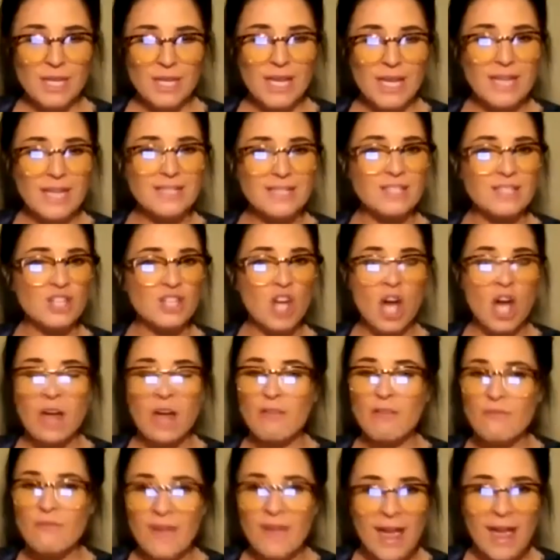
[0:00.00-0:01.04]
It's
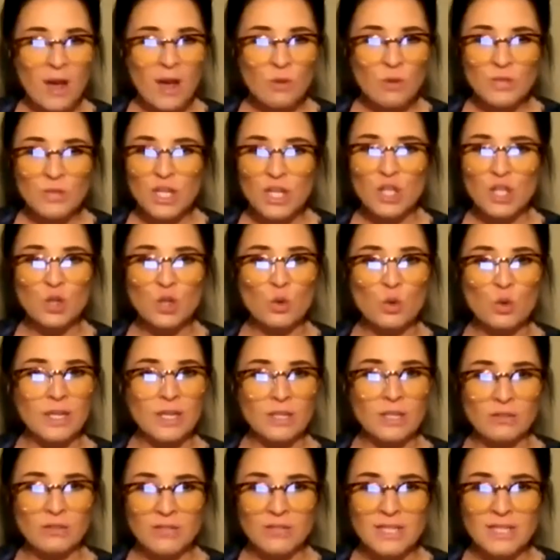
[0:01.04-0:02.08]
not found in your
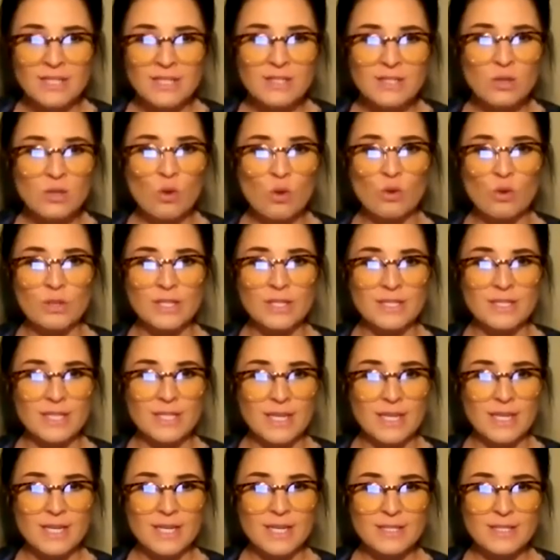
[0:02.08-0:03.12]
illness or
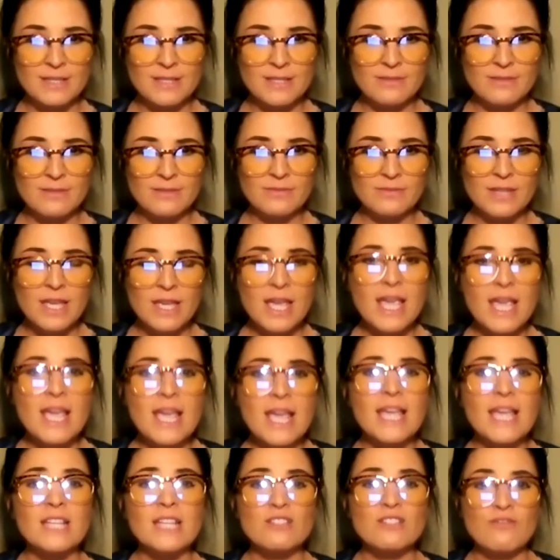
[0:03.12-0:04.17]
disease.
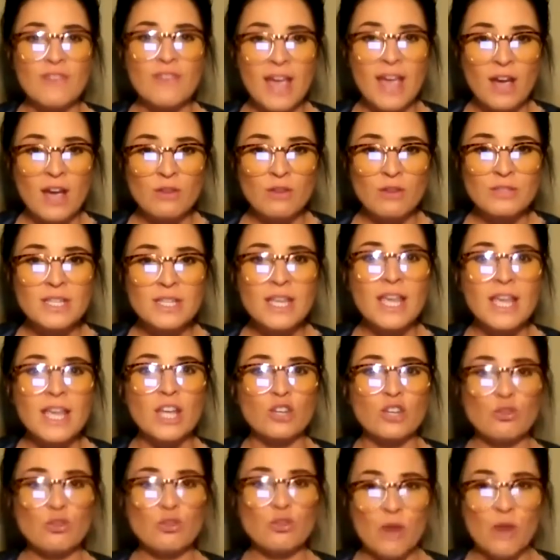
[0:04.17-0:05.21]
It's found
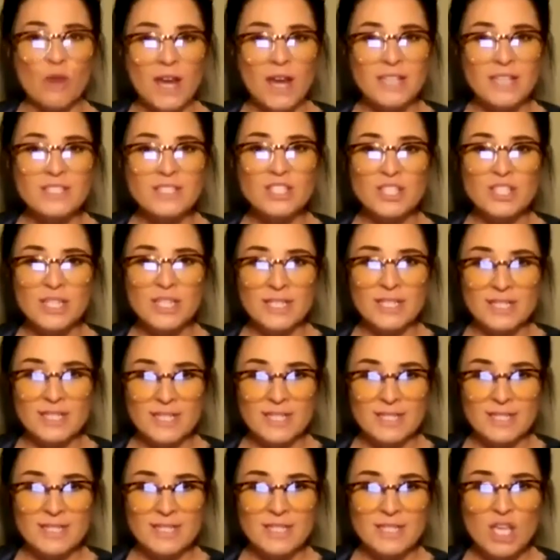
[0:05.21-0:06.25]
in Christ
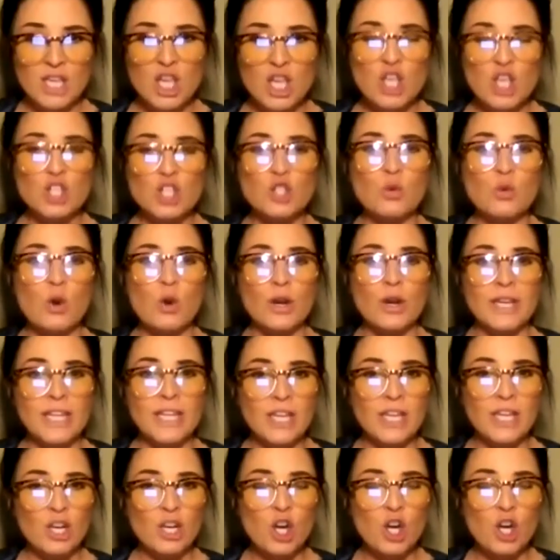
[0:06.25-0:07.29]
Jesus. You are
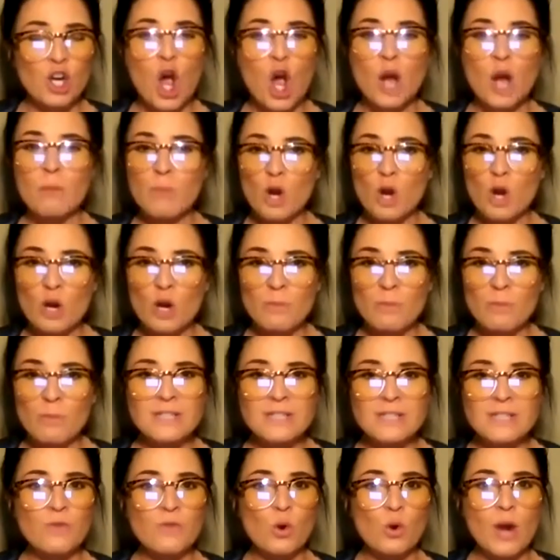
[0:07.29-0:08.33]
here on
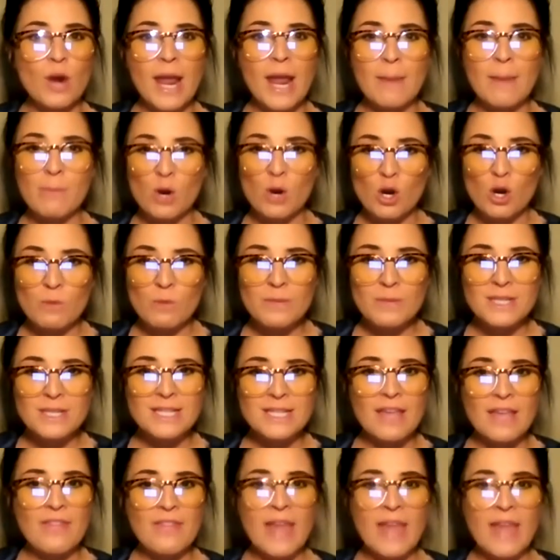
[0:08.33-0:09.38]
purpose for a purpose,
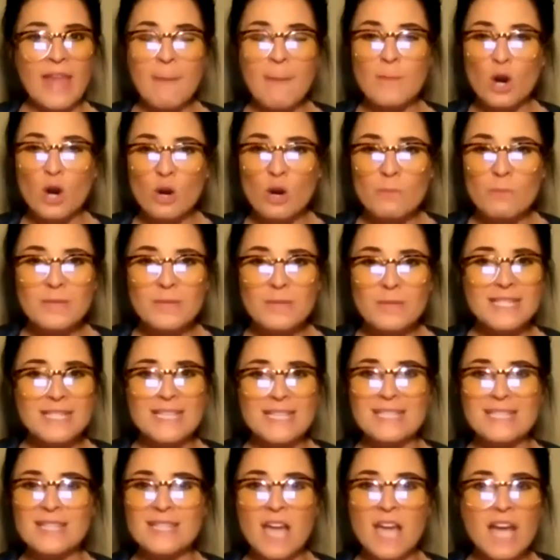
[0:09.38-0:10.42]
and that purpose
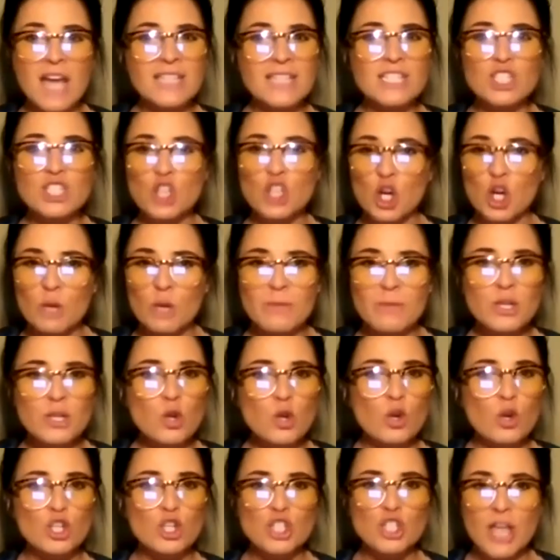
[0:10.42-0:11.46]
is not determined
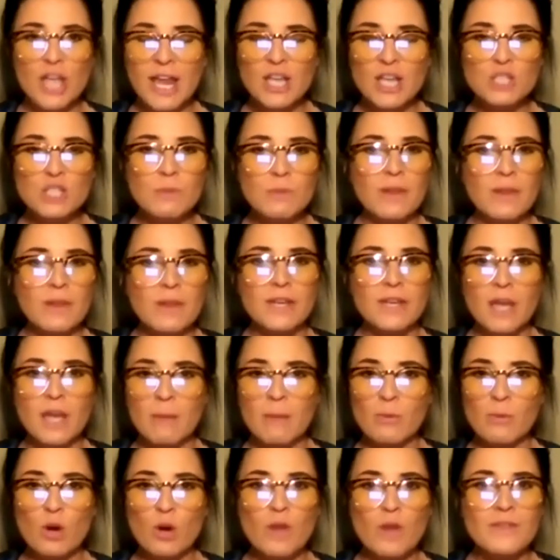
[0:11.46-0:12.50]
or changed by the
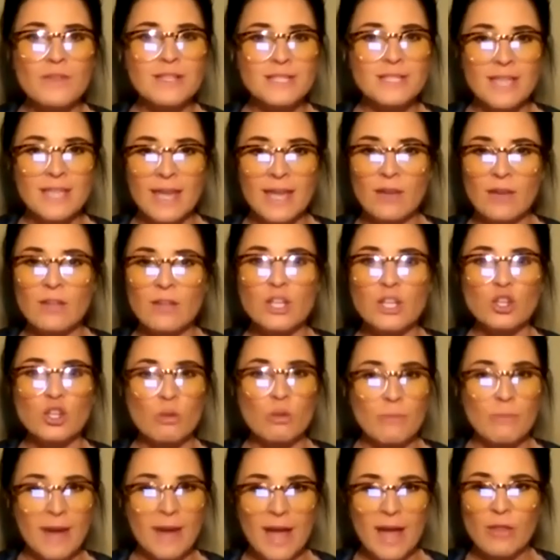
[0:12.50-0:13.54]
number on the scale in your
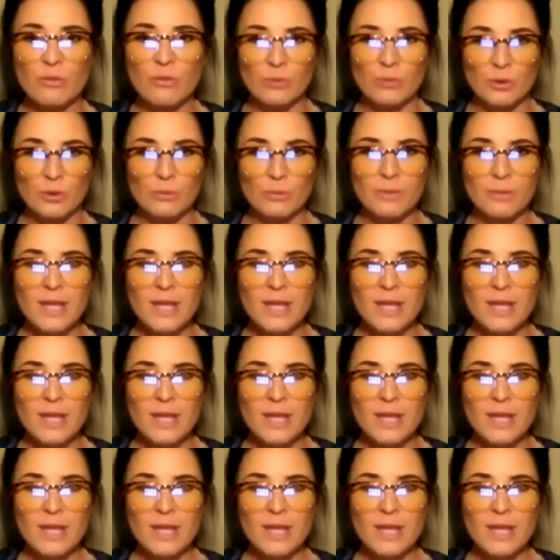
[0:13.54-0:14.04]
bathroom,